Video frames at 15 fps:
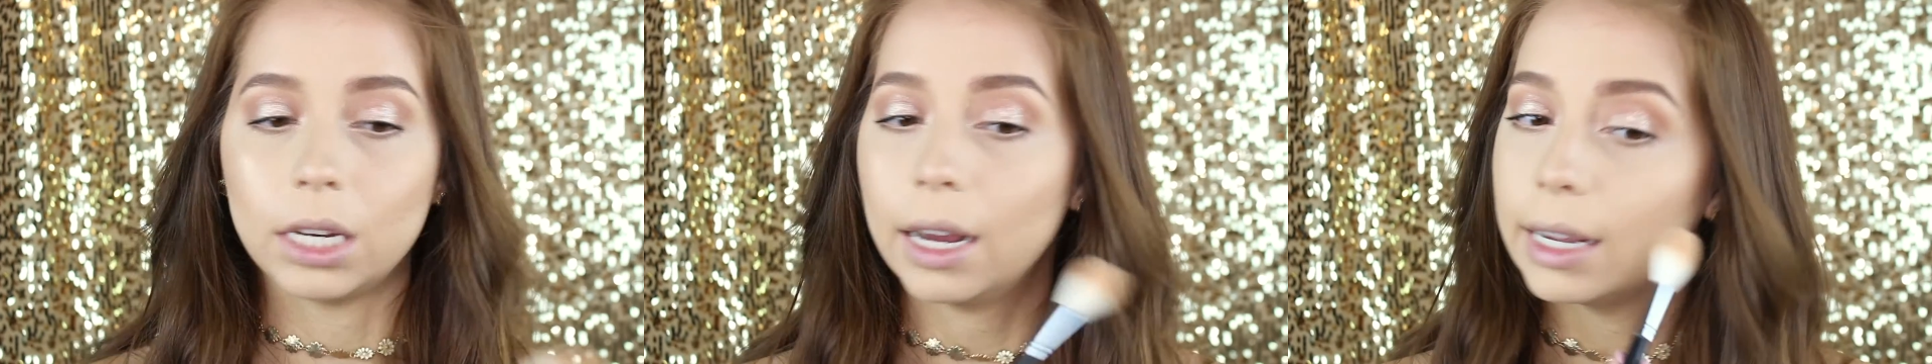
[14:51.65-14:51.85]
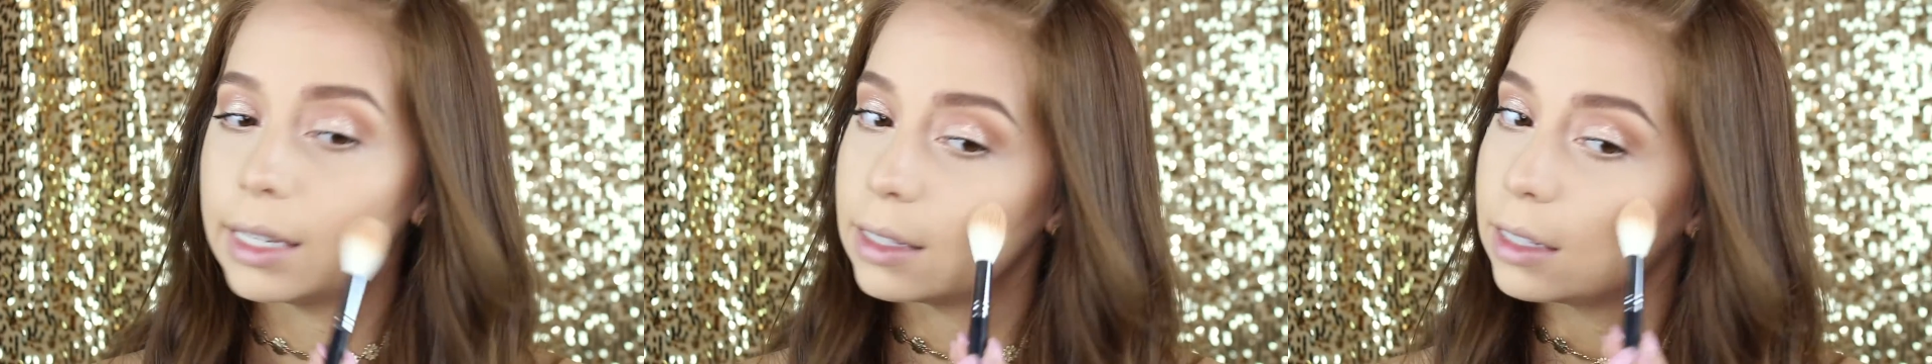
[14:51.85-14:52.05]

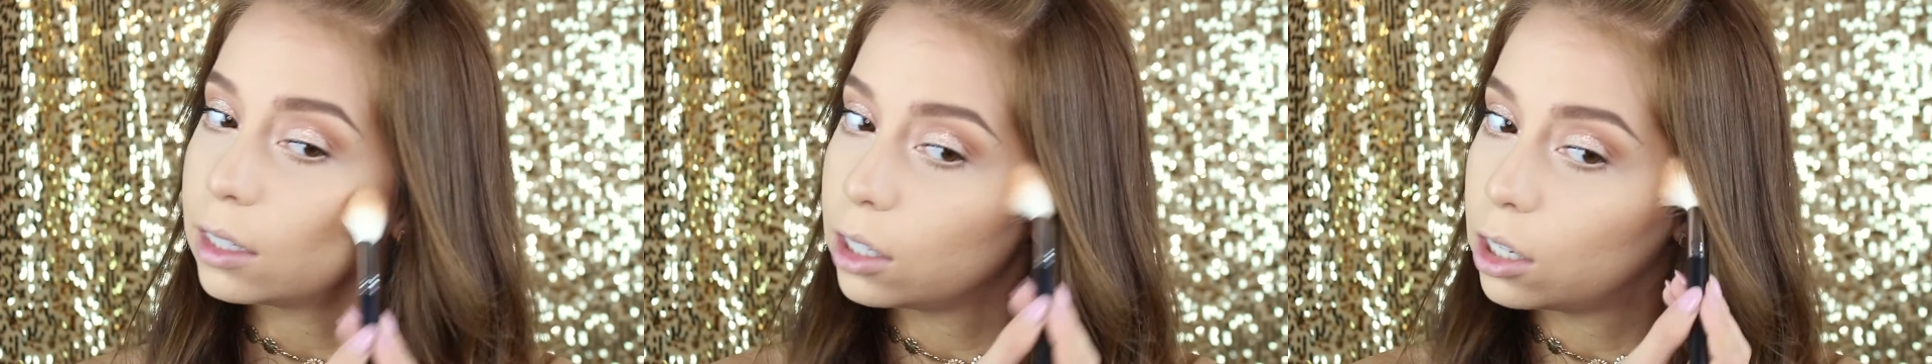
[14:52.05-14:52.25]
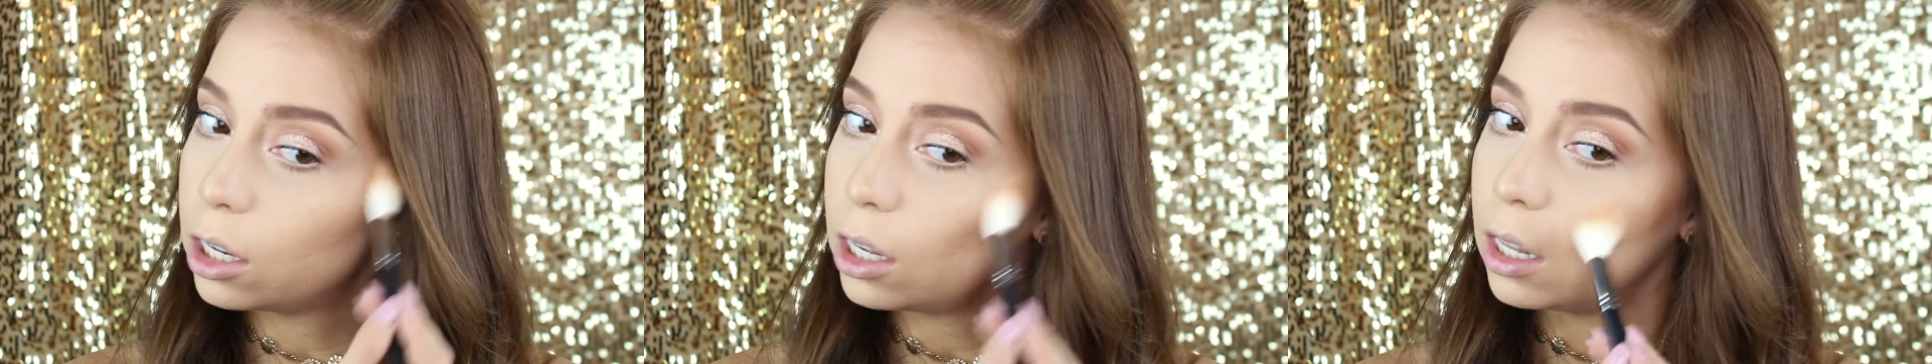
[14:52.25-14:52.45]
nice
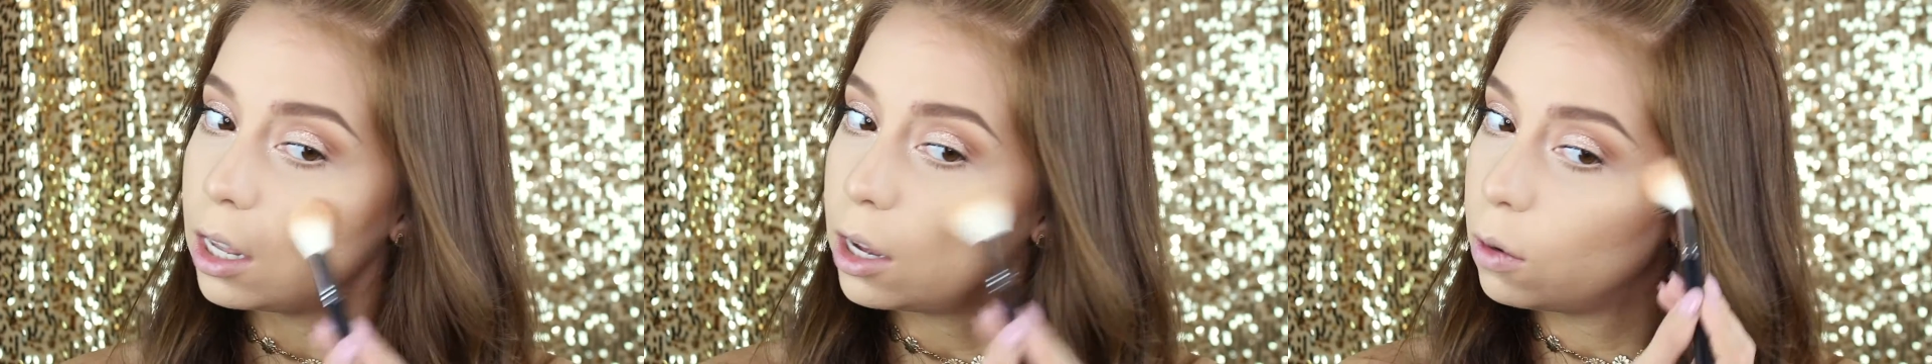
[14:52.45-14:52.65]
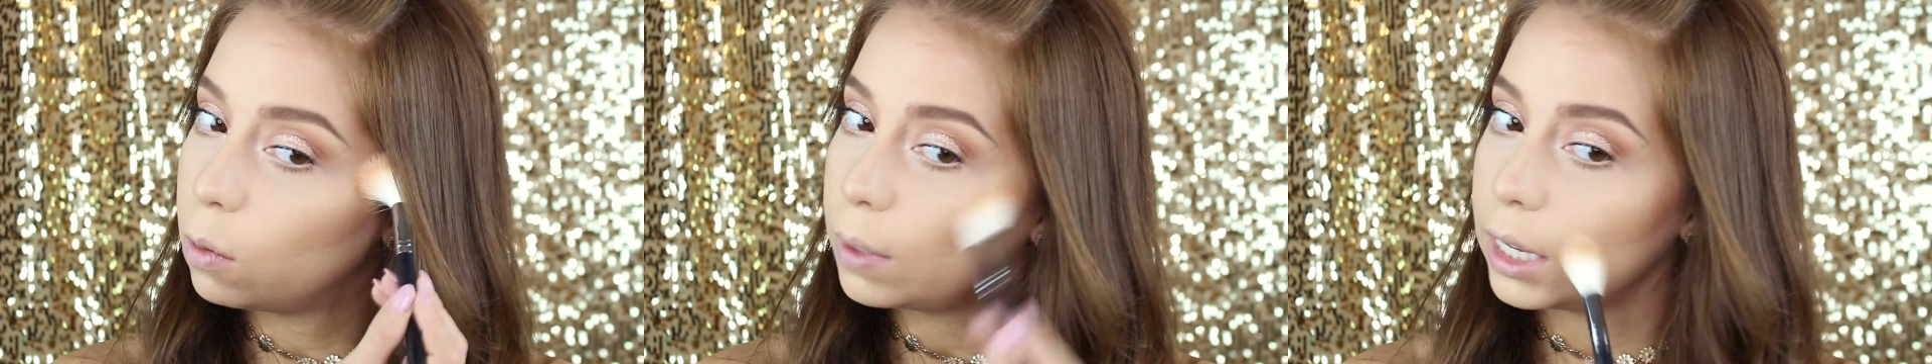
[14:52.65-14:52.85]
and
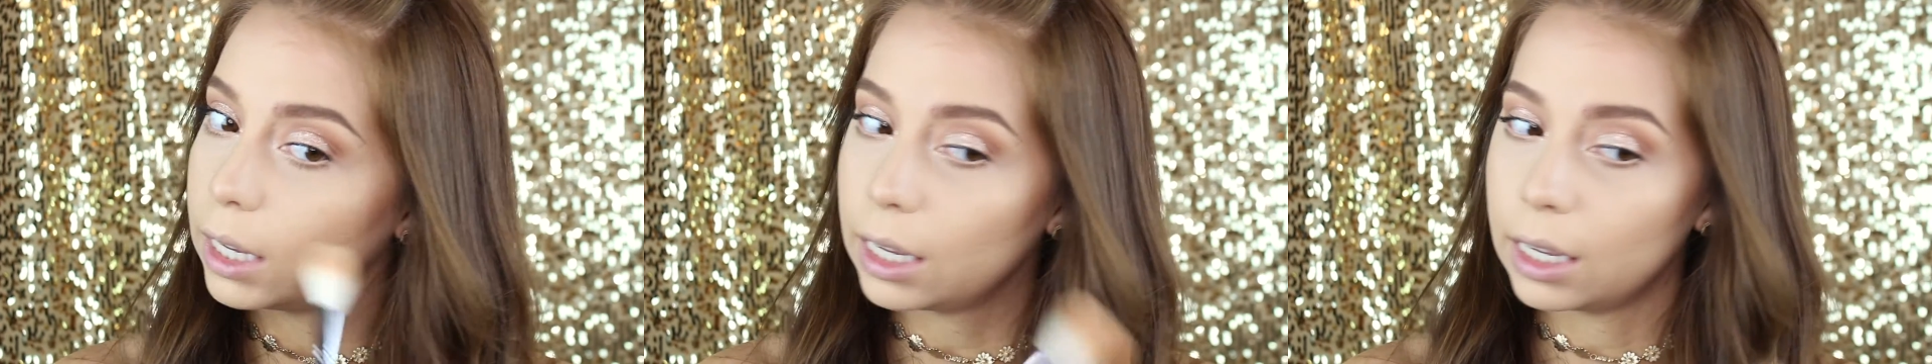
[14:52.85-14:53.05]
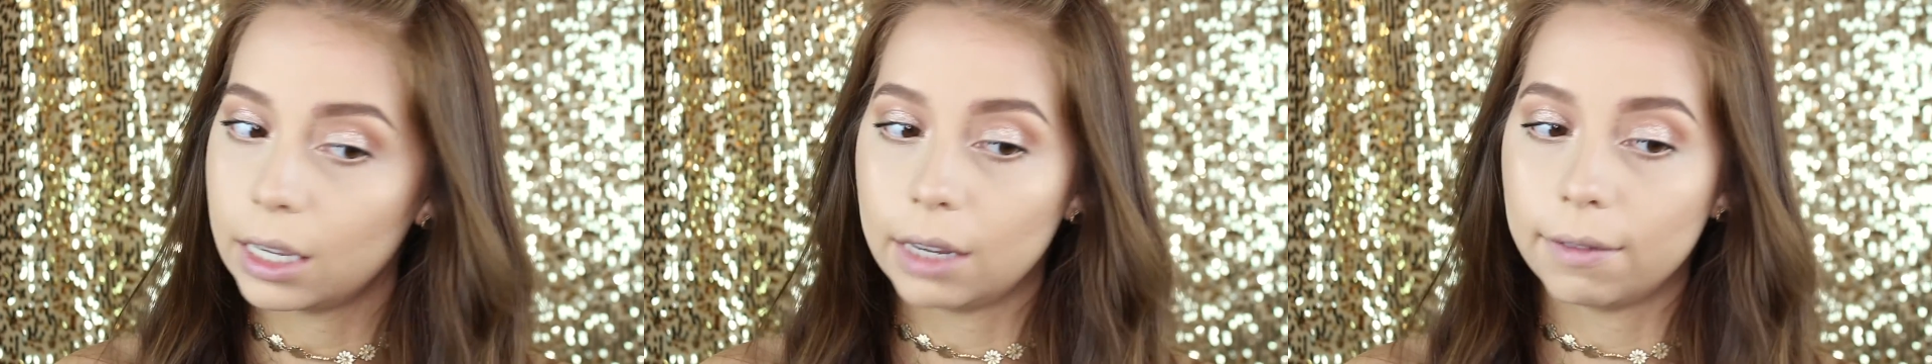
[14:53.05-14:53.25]

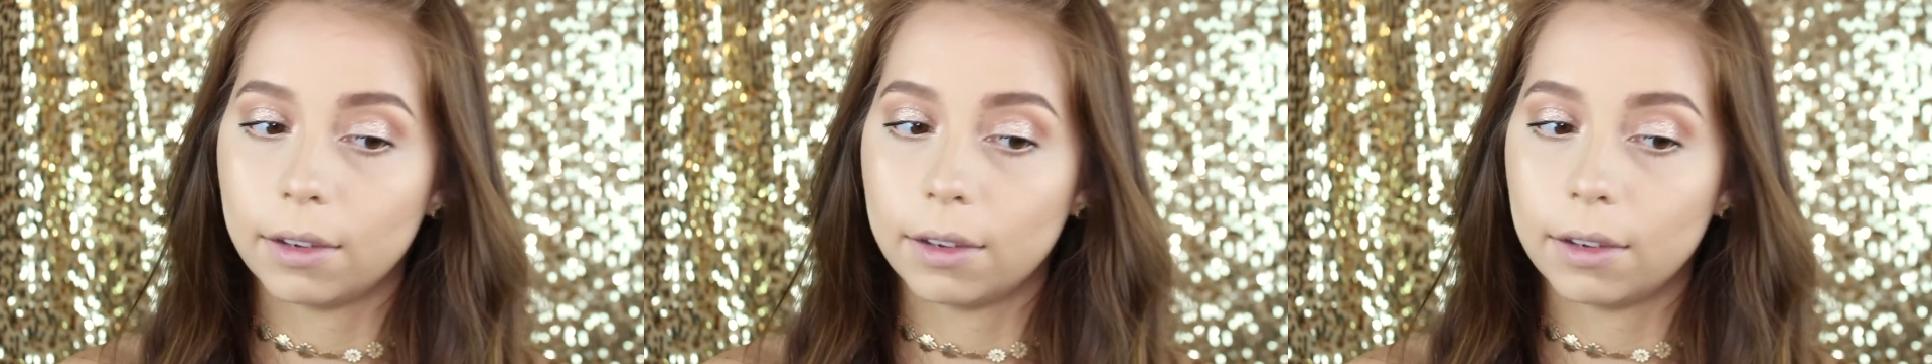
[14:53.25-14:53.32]
glowy,